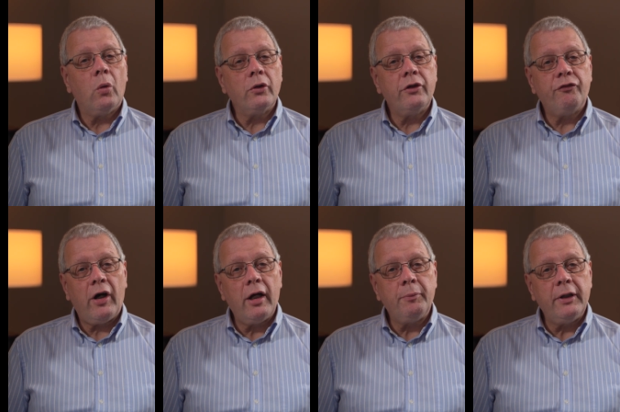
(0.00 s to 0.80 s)

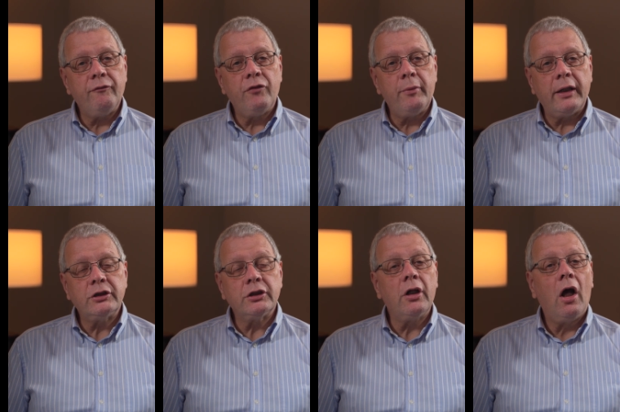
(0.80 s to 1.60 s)
quantifiable
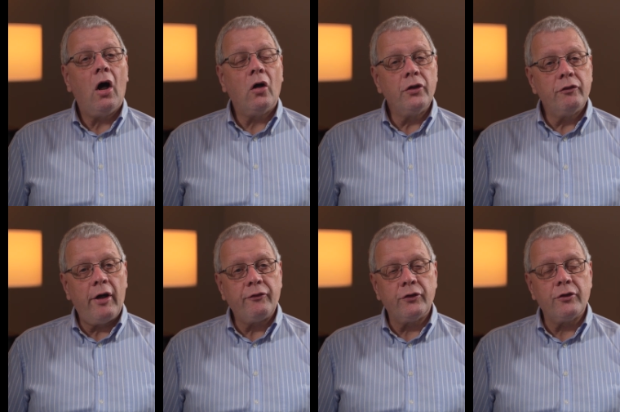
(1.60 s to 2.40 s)
information on the
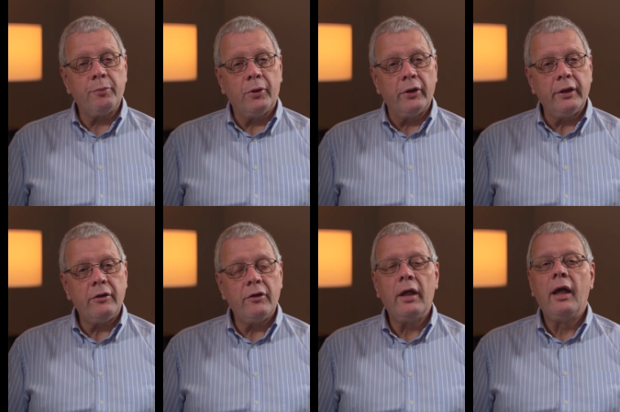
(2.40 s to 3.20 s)
reference
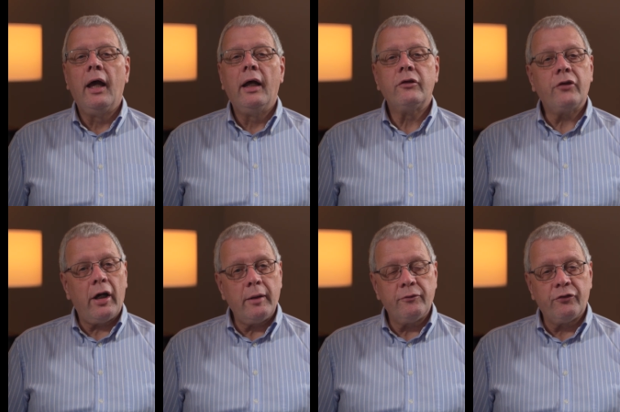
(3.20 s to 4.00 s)
point,
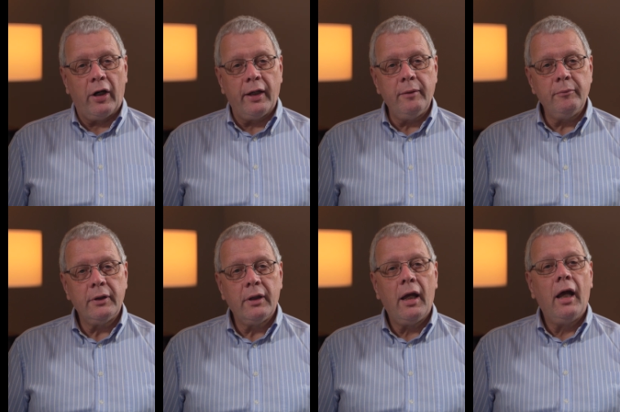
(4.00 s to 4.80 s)
time
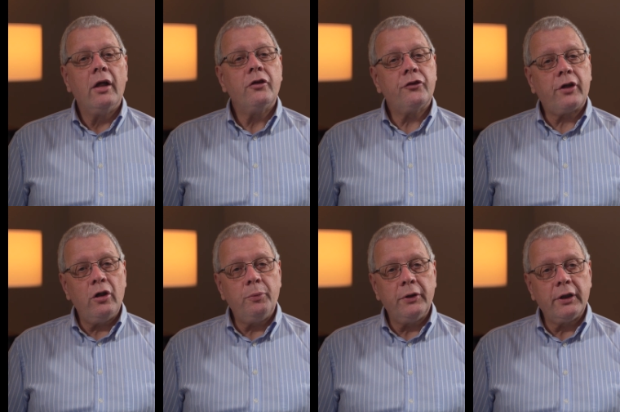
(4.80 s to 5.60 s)
frame,
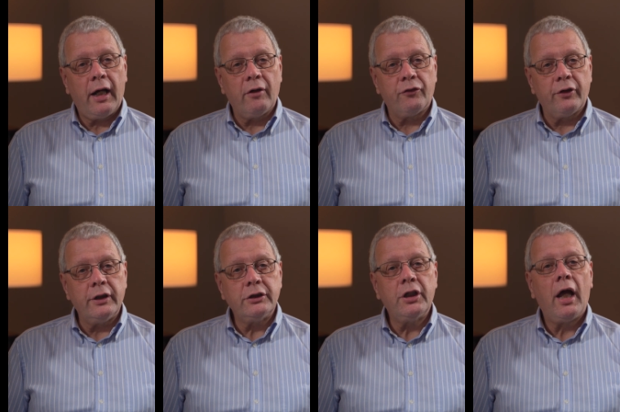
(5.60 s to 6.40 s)
scope and
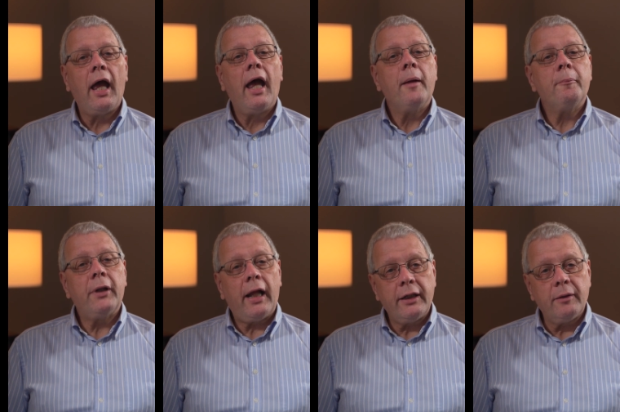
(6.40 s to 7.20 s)
coverage,
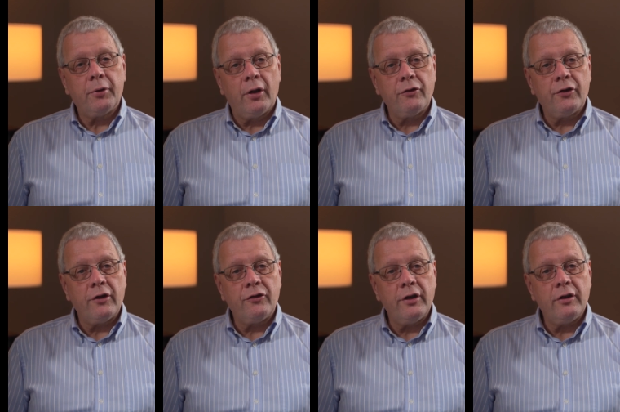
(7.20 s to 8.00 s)
planning
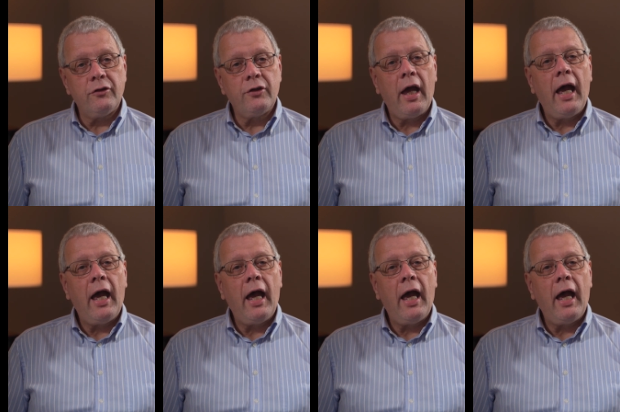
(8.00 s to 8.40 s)
processes,